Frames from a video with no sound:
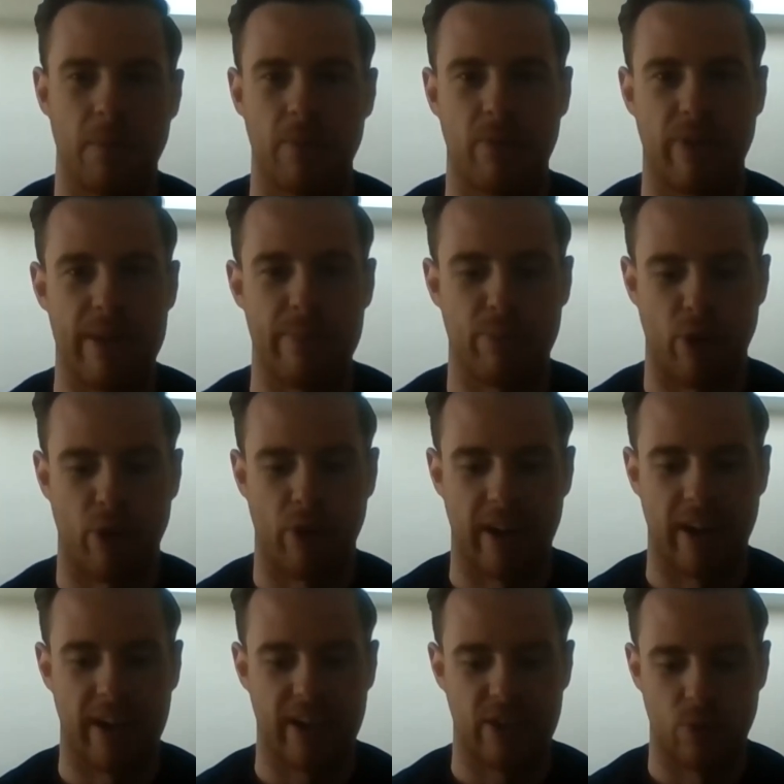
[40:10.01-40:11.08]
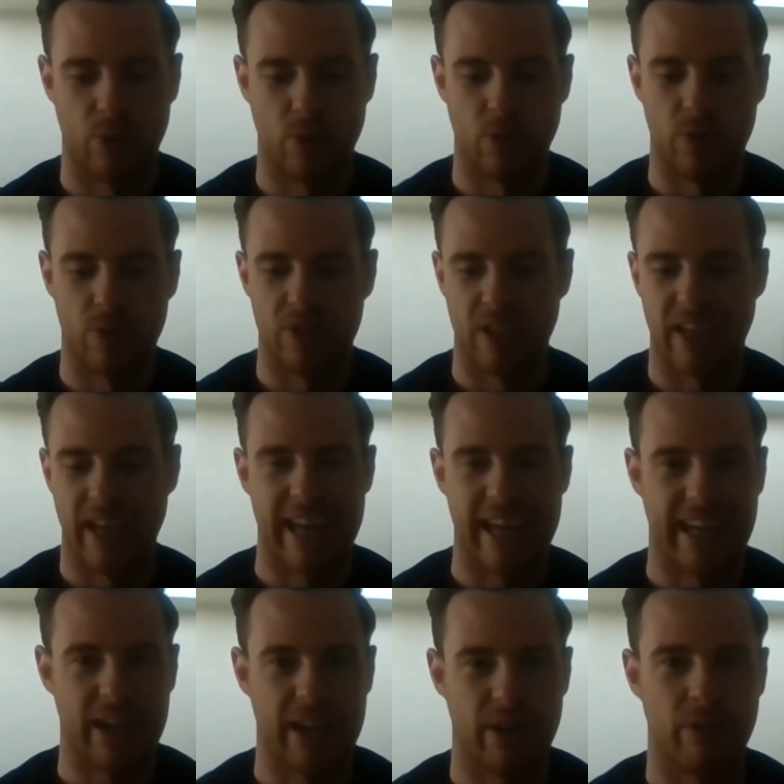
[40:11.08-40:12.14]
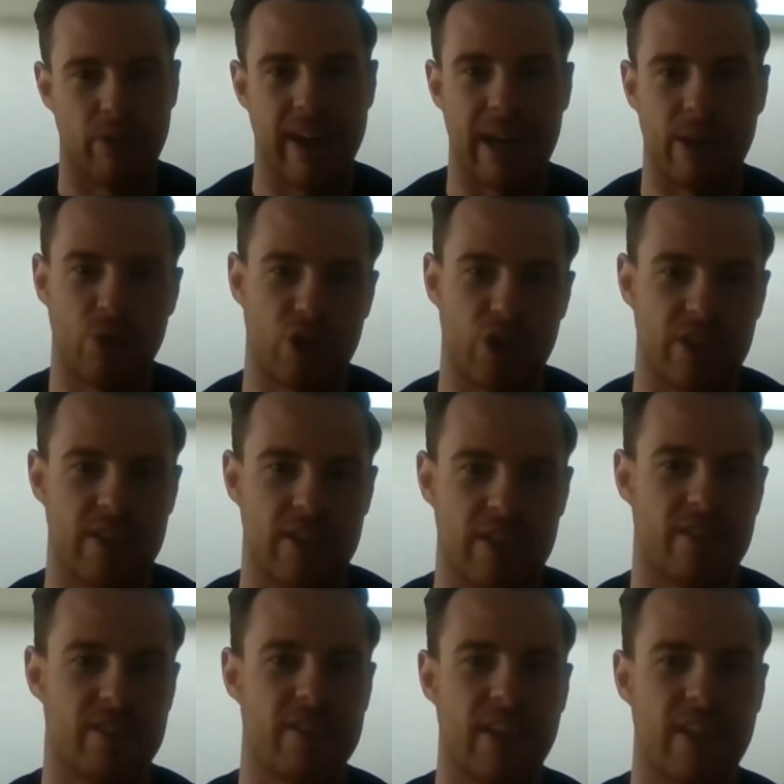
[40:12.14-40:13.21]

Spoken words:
free product or delaying it or vouchers,